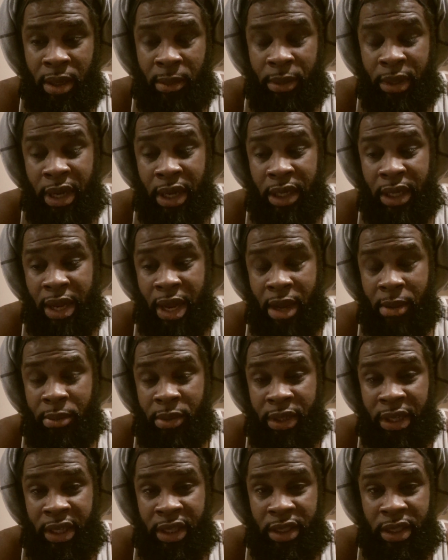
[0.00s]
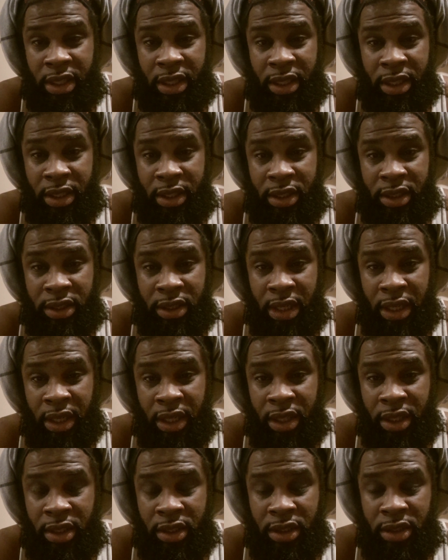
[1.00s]
Kind of happy they did it because I
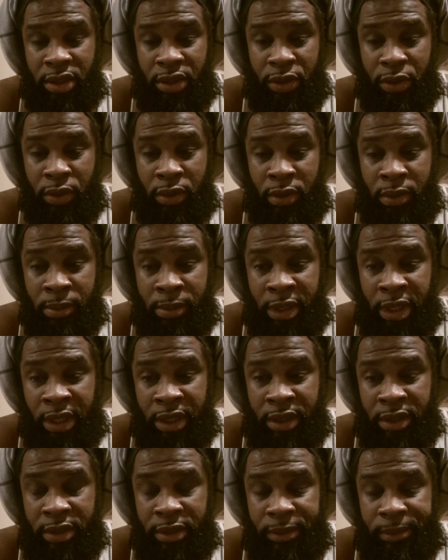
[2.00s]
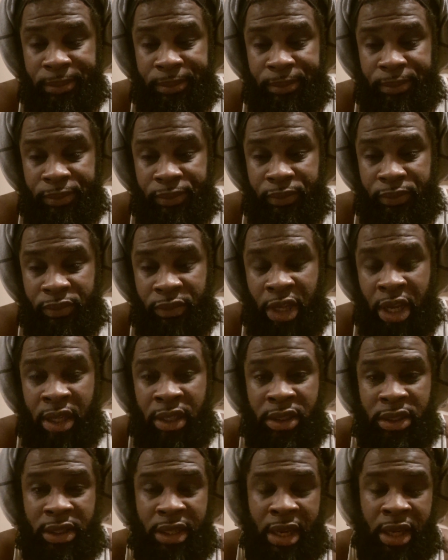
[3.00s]
get to sue them next. Now I
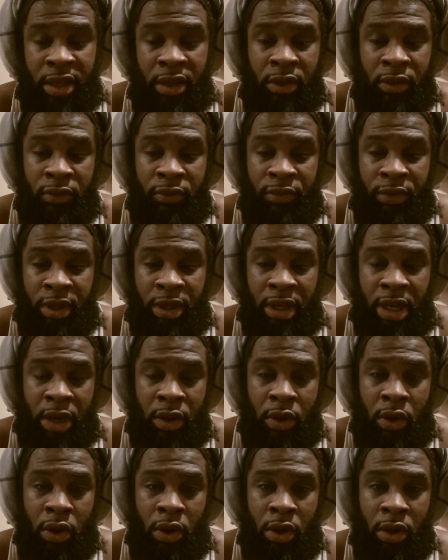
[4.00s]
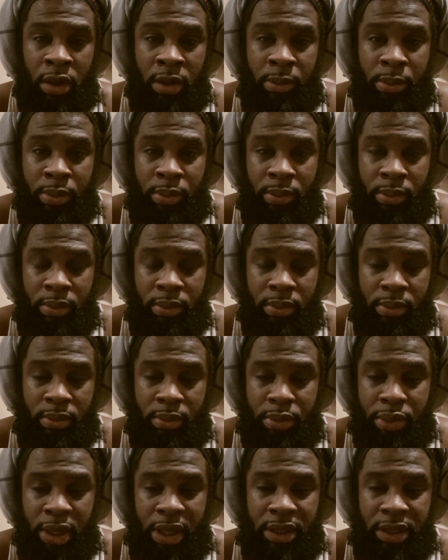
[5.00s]
just got to go figure out all the
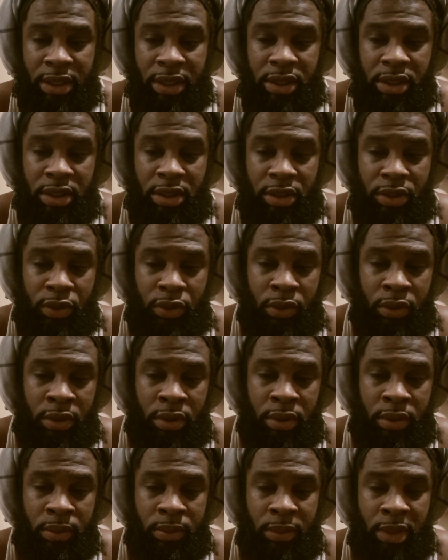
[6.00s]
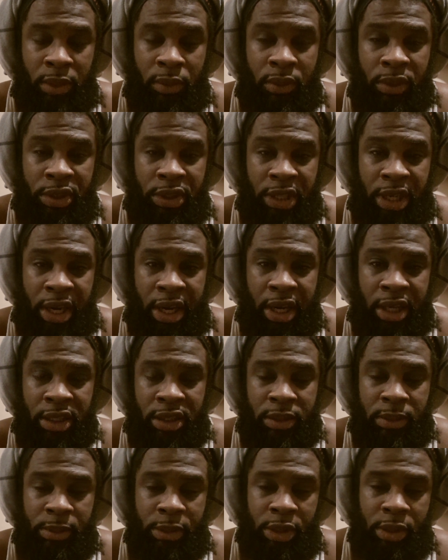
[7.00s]
process of suing them. I wish I had
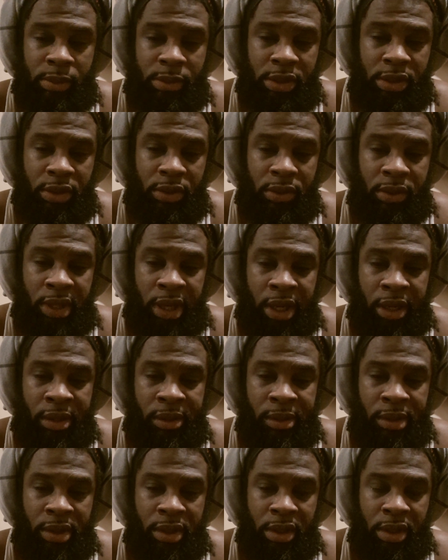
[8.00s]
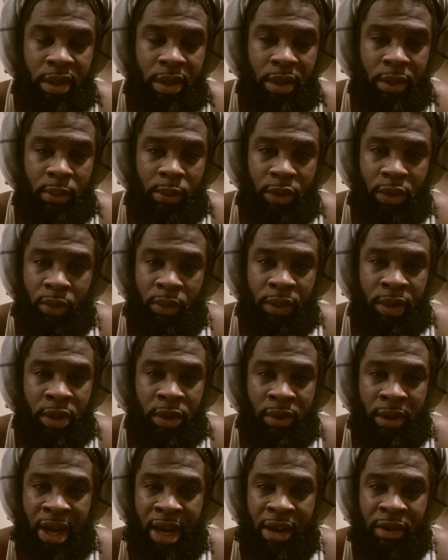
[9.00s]
some help to do that, but we
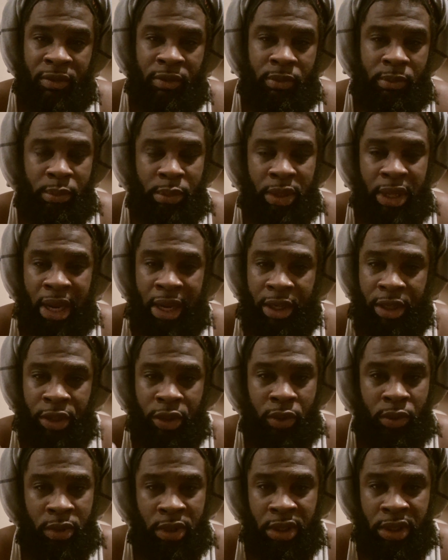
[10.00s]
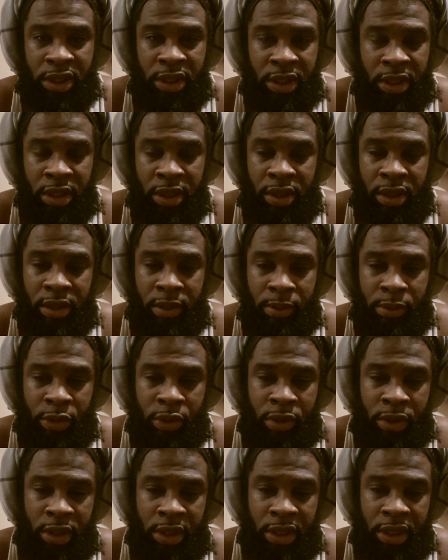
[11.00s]
don't have black unity in the
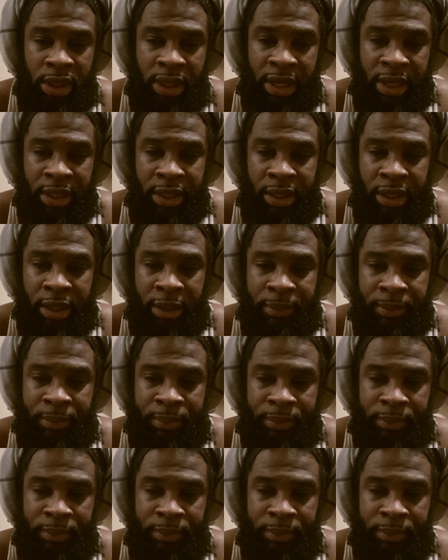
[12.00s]
community like that.